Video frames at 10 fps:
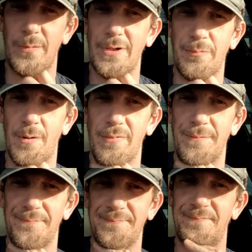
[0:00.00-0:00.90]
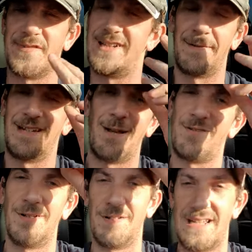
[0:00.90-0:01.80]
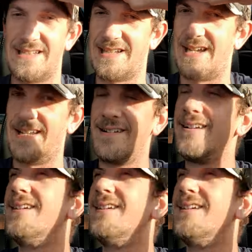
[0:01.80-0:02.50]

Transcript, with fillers: going to be a problem. sounding absolutely insane.